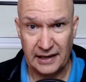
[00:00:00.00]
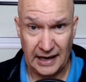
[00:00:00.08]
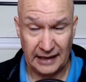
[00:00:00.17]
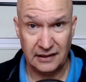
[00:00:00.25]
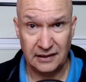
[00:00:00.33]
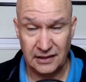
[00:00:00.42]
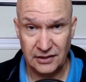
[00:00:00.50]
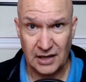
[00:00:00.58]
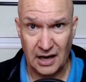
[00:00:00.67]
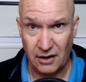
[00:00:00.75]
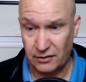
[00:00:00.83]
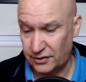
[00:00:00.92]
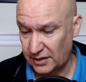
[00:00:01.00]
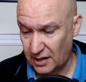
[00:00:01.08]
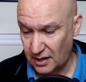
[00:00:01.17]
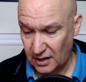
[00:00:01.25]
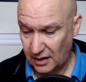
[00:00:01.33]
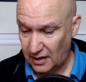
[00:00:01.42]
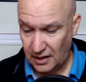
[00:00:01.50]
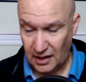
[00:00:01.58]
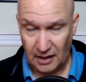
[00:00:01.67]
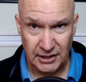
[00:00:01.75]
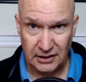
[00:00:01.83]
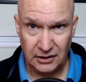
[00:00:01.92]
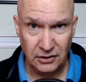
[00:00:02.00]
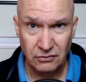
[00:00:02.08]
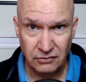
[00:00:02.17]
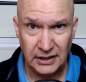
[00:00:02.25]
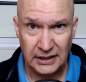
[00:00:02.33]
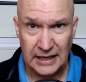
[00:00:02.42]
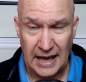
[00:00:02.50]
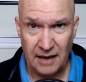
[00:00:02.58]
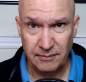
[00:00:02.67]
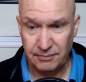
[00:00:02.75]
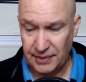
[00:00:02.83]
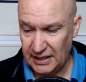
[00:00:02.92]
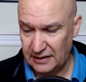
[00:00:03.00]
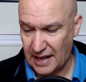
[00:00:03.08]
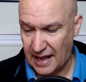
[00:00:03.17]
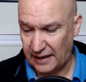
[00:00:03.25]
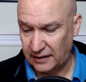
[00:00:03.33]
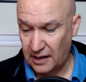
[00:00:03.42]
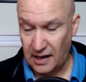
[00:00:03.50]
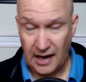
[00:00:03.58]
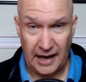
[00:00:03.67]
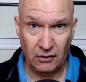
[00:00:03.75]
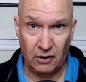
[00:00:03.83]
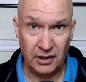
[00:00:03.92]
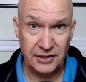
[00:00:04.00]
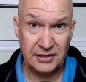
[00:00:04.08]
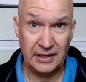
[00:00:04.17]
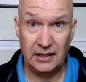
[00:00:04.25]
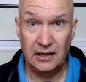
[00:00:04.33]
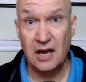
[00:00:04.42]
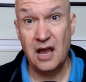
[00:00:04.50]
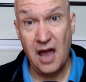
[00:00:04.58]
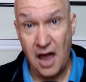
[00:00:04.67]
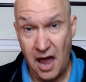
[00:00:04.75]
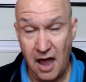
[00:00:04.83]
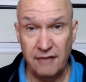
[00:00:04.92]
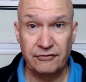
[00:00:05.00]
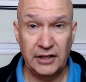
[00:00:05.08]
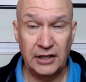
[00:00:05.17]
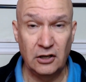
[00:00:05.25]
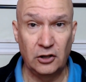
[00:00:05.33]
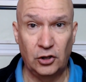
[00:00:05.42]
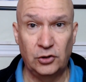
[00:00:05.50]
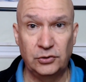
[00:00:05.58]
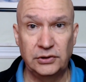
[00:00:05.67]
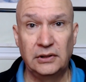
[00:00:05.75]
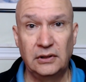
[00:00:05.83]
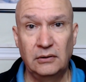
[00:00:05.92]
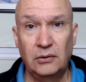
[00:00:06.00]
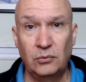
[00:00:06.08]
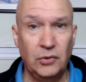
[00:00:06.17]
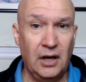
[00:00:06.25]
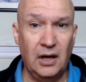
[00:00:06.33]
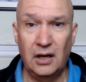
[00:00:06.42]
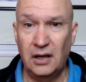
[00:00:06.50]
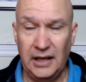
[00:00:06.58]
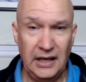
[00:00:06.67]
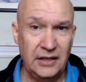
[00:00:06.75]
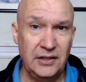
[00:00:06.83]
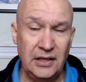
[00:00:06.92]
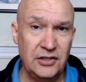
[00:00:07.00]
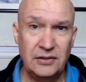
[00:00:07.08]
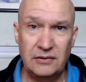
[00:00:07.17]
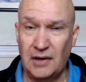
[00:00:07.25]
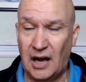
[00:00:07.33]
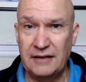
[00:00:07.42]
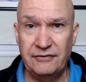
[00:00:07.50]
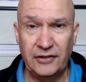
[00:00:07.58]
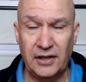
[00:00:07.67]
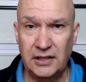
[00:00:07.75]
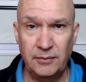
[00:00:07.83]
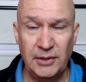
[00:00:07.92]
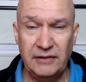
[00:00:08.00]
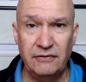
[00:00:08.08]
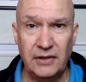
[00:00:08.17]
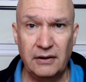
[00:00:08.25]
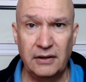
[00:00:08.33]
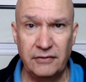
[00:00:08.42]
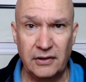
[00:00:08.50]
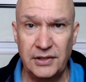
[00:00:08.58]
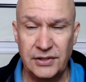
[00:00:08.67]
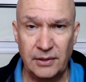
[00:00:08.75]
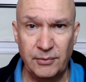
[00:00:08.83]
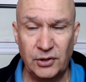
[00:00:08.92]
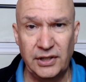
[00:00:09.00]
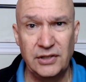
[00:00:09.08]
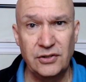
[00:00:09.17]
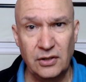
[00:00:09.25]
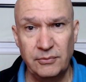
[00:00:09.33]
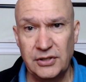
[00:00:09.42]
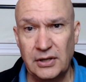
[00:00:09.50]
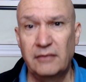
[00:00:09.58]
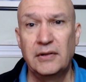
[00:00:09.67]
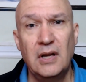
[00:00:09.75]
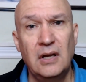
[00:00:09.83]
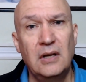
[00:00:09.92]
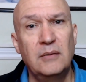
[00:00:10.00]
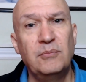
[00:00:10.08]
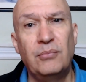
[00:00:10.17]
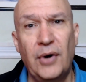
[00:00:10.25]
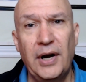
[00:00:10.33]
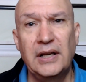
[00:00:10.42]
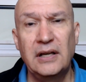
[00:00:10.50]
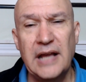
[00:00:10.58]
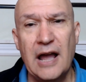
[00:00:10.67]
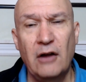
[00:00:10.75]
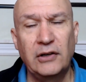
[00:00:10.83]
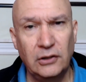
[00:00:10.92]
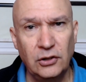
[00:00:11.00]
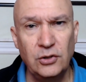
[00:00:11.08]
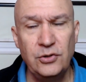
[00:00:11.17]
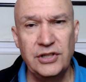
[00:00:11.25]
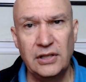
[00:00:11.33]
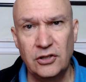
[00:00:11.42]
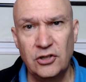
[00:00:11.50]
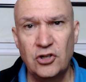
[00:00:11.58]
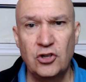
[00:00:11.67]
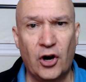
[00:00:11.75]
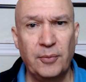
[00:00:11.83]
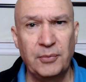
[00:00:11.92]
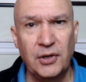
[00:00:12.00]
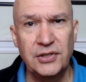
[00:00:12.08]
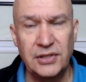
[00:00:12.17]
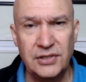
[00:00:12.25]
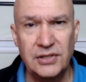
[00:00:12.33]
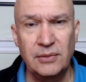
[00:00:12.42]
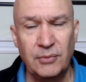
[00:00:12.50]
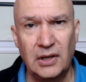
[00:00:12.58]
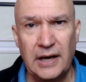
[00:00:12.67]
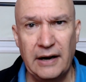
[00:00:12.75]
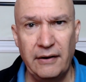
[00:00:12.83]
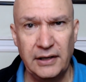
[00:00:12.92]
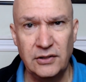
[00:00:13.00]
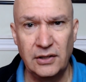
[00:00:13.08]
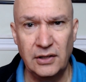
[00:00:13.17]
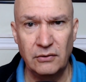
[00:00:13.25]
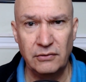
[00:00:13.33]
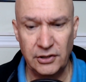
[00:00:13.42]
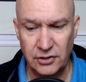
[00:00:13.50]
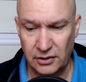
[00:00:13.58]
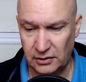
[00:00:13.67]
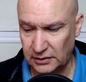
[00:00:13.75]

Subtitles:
at the discounters, I mean, you really can't beat that. And honestly, every clone is I find to be very, very similar in terms of breaking down and losing the sharpness and similarity to the original.